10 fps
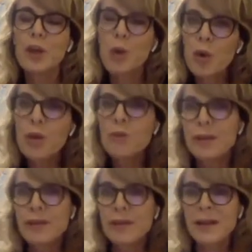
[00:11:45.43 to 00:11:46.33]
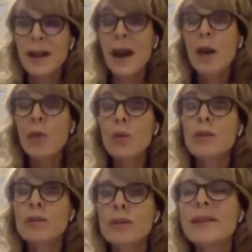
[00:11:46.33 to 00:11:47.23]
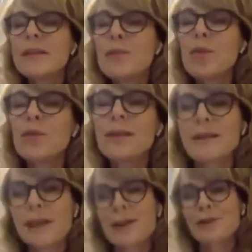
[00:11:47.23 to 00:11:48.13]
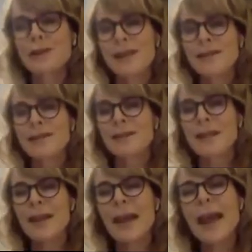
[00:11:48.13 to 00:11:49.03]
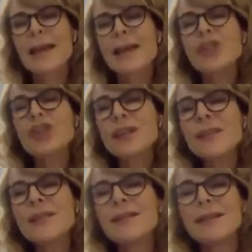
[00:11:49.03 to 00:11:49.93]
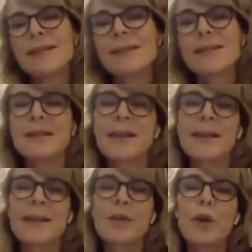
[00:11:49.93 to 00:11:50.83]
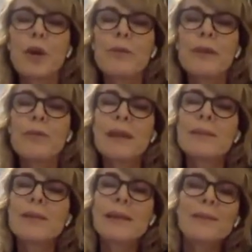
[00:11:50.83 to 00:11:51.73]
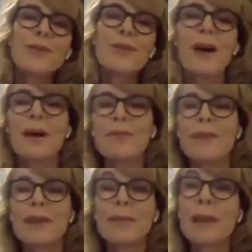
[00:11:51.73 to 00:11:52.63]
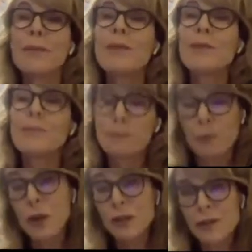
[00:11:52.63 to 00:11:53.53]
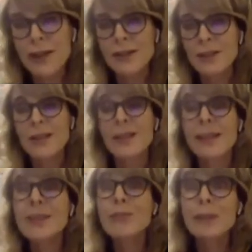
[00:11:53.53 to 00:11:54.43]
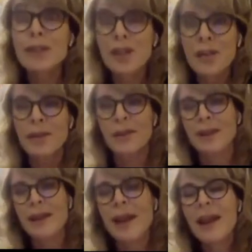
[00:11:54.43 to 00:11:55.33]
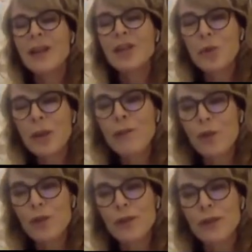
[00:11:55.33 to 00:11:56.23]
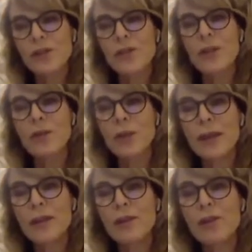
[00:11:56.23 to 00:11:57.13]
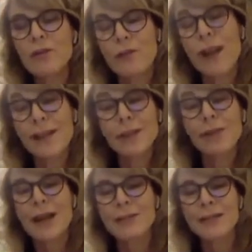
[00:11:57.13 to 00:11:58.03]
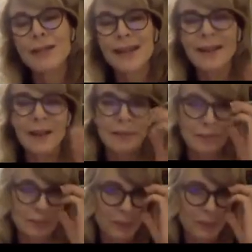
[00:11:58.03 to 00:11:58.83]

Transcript: Your community, our world, needs more D N A crusaders. And I share these lessons today in the hope that maybe some of you out there may be motivated to connect with each other and join forces so that we can fight crime together.